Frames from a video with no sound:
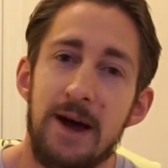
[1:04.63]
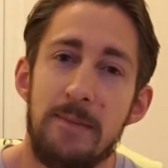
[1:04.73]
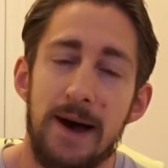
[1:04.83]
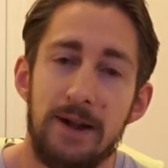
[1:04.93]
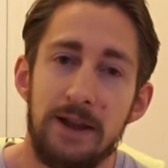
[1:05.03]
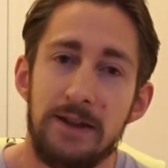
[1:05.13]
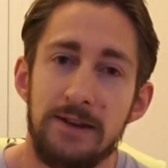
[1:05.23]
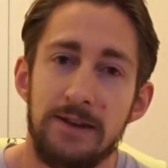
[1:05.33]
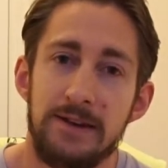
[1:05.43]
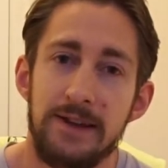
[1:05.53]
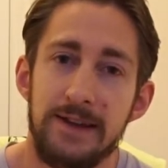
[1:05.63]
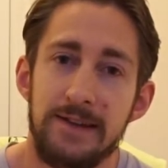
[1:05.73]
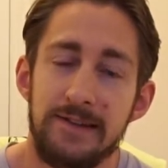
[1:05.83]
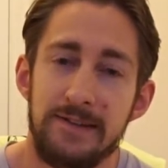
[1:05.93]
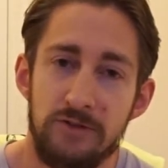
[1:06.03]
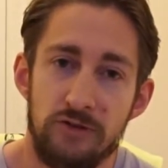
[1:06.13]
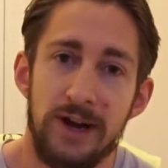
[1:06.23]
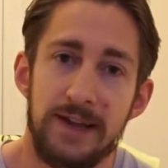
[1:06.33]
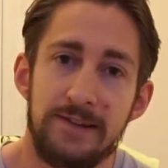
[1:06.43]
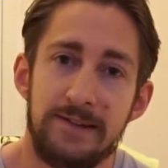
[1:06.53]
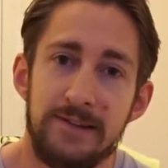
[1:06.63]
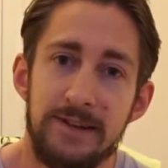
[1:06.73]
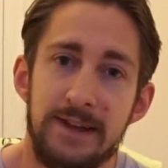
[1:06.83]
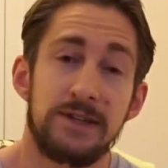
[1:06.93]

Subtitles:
about London is the trains.